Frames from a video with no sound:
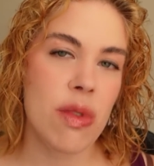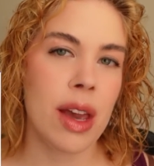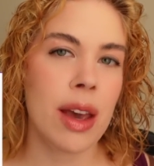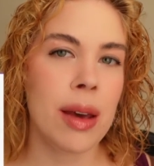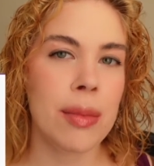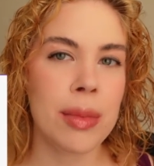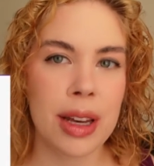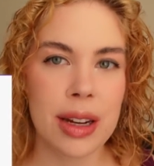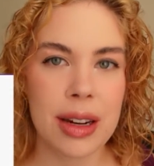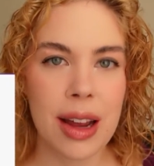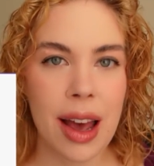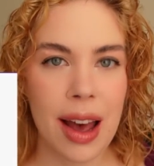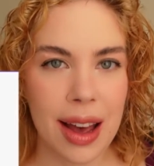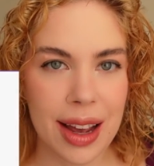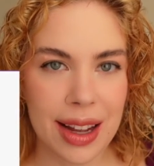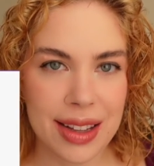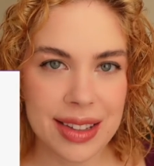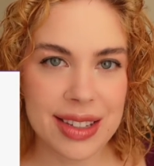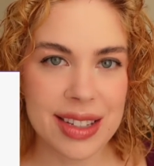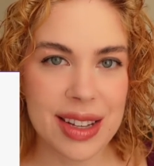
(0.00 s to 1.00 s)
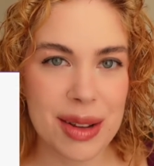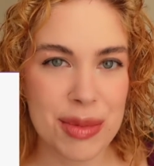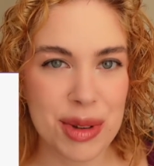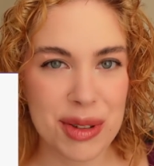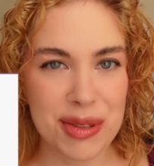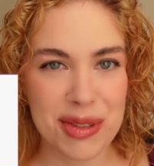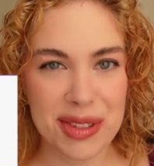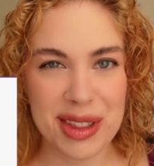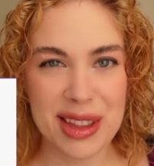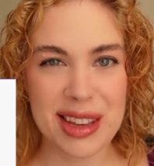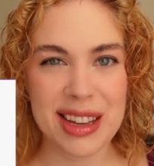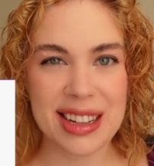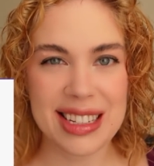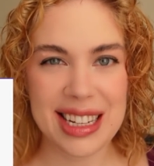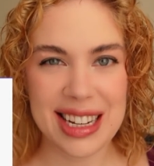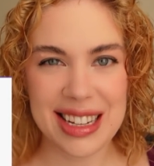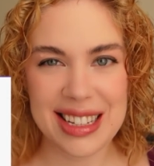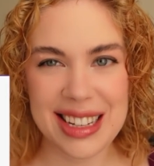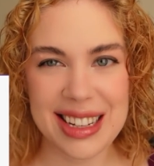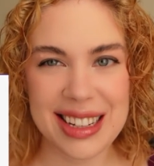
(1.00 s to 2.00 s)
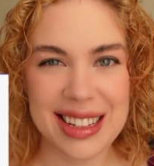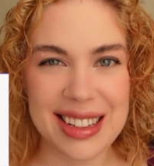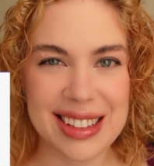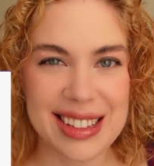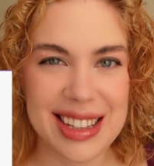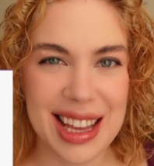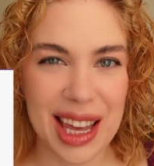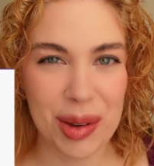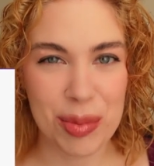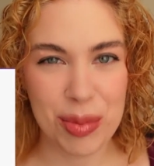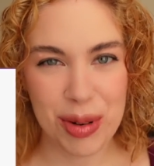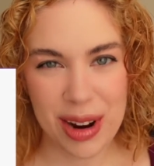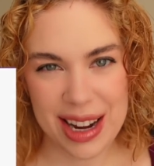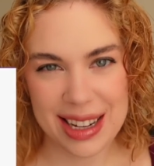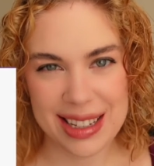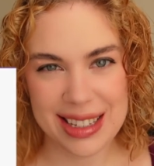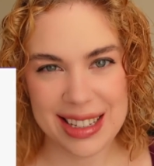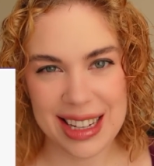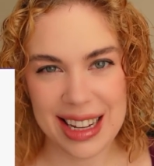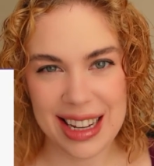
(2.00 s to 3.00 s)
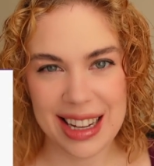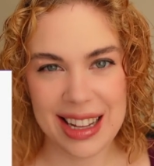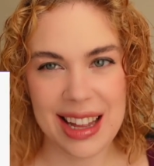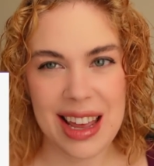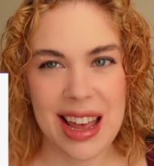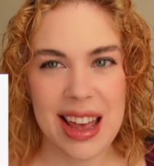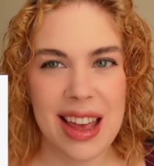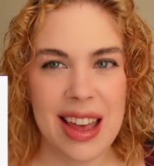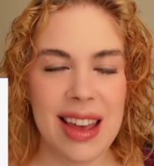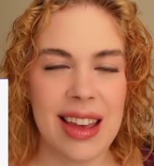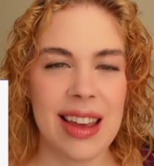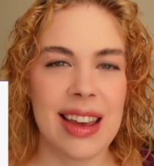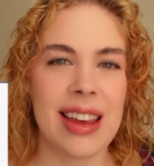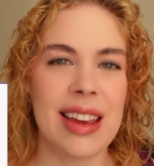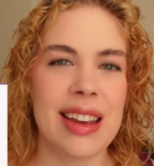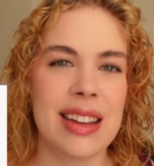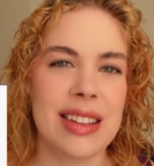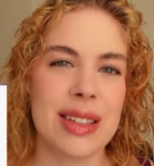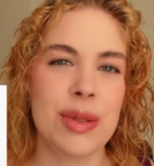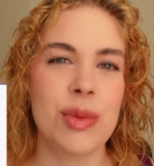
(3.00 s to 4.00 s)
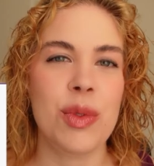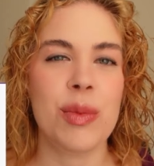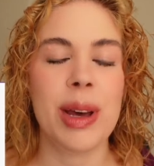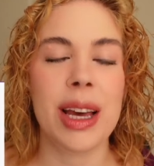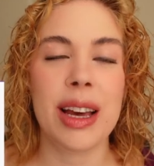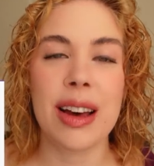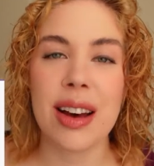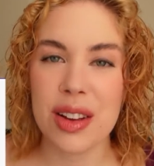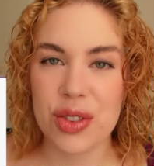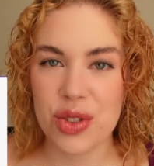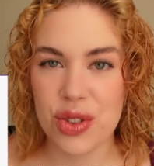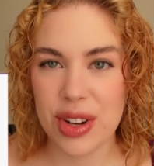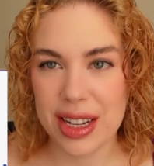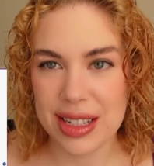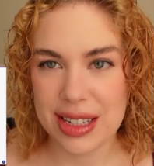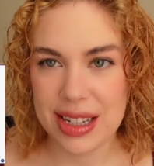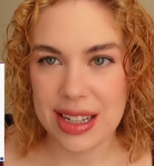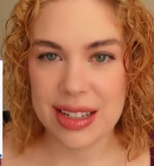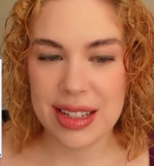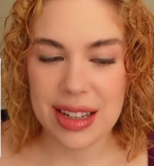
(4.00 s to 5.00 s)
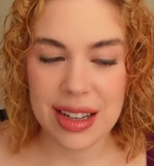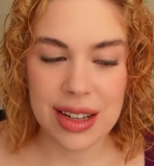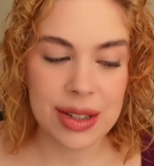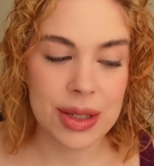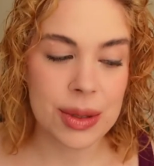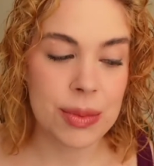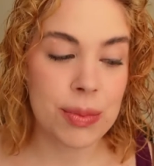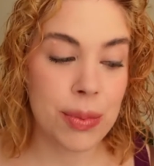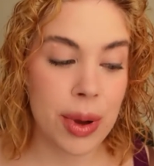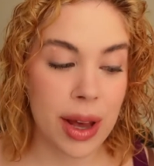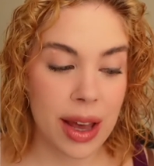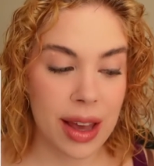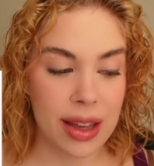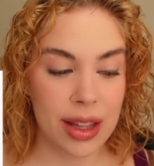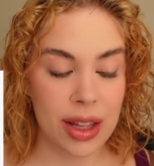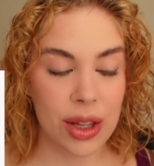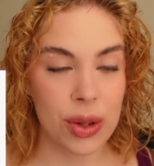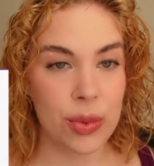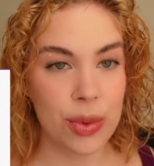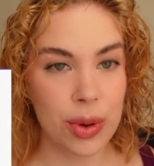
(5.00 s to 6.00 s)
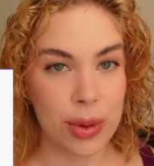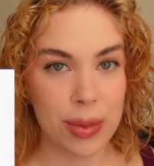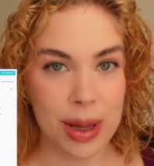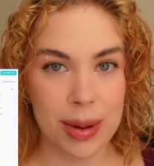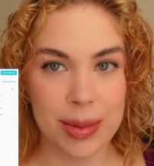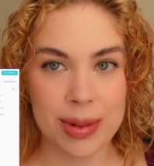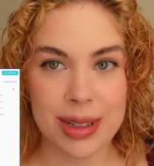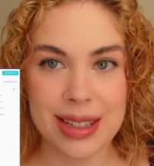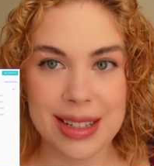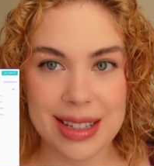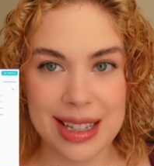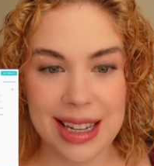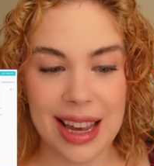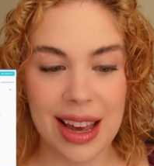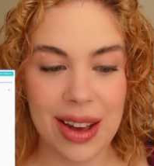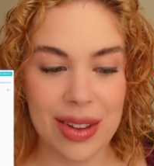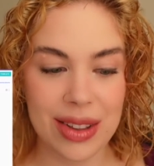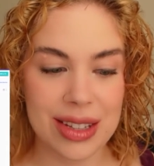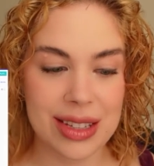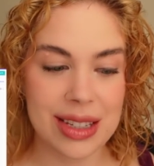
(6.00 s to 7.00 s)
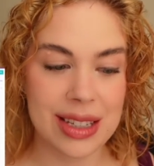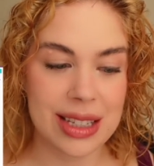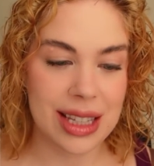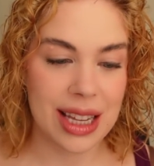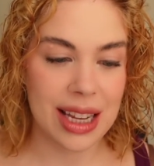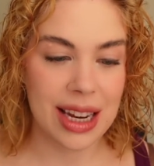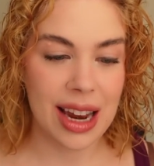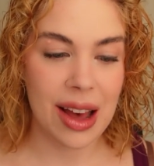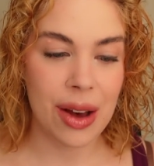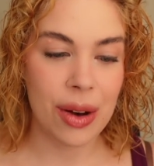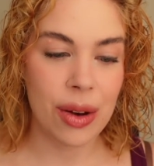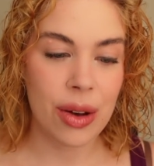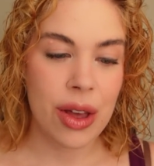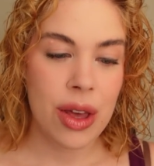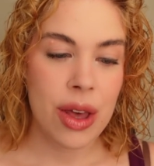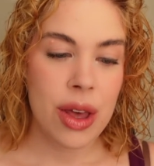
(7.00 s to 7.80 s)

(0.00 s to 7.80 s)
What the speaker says: I'm going to hide some of the details like pricing and some of my contract details, but you will be able to see how this is laid out.